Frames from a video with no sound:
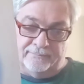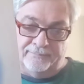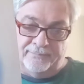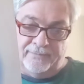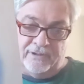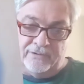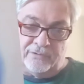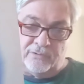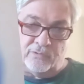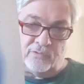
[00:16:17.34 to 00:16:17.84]

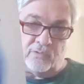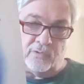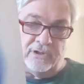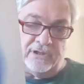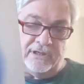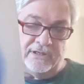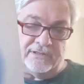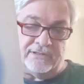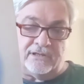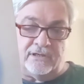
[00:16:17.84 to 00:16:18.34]
This was
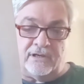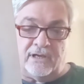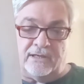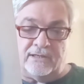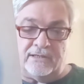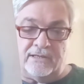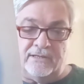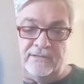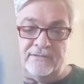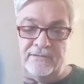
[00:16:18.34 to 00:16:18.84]
released in
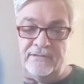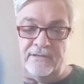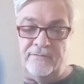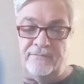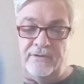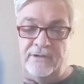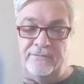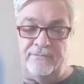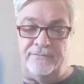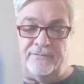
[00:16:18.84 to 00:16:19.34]

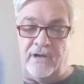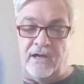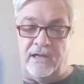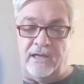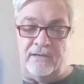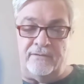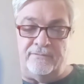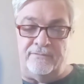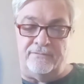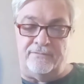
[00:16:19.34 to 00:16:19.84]

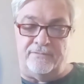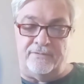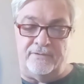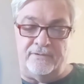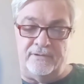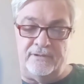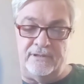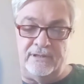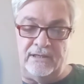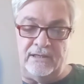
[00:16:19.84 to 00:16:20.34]
1975
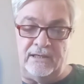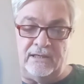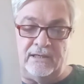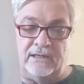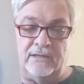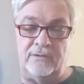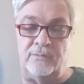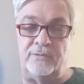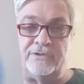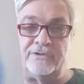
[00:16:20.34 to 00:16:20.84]

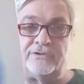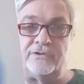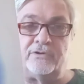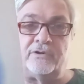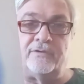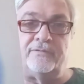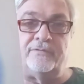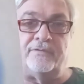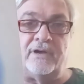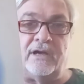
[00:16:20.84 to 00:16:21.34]
and was
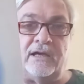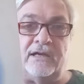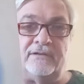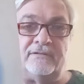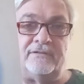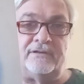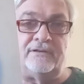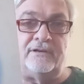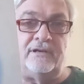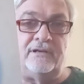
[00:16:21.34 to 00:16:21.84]

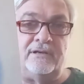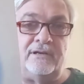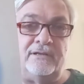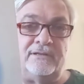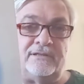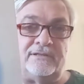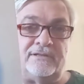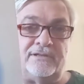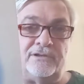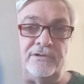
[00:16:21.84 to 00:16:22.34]
certified
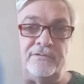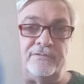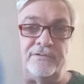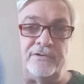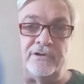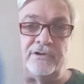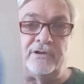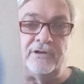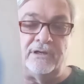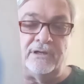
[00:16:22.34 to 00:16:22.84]

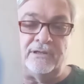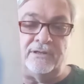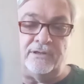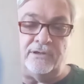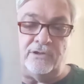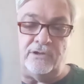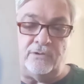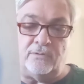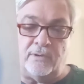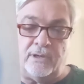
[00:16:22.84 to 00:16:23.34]
silver in the
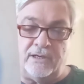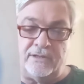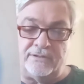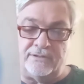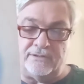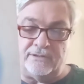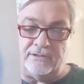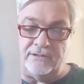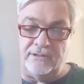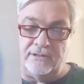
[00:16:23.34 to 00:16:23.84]

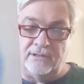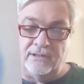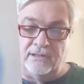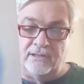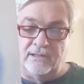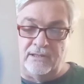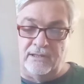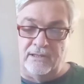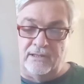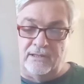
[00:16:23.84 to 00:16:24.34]
U.S.
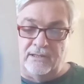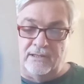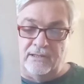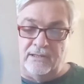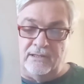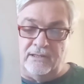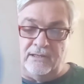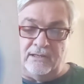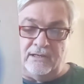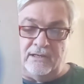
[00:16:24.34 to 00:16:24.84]

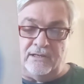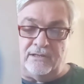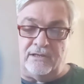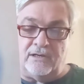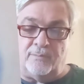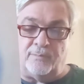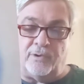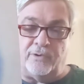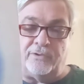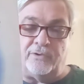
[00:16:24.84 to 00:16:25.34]
It hit
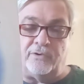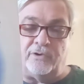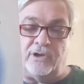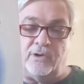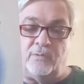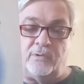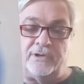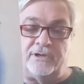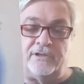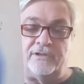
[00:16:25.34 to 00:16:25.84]
number
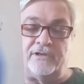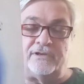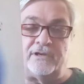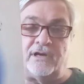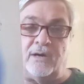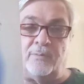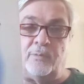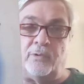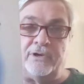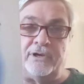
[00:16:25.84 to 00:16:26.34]
31 in the
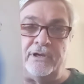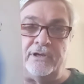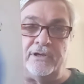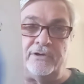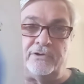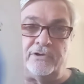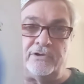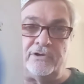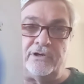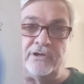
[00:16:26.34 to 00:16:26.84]
top
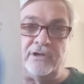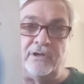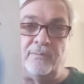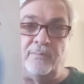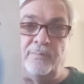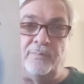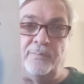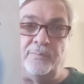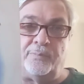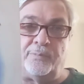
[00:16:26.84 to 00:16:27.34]
100
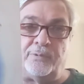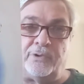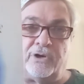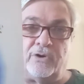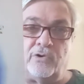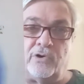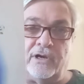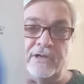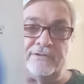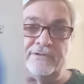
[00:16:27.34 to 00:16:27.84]

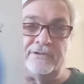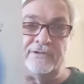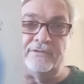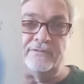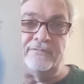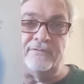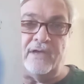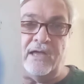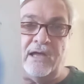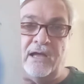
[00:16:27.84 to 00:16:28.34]

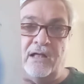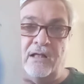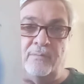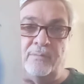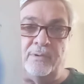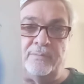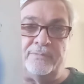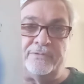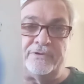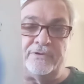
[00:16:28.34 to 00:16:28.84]
progressive
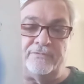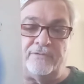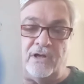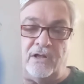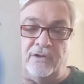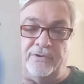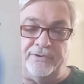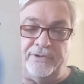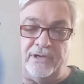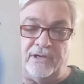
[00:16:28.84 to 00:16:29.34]
albums of
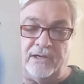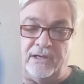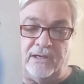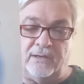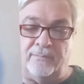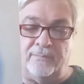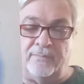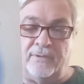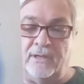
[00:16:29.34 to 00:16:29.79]
all time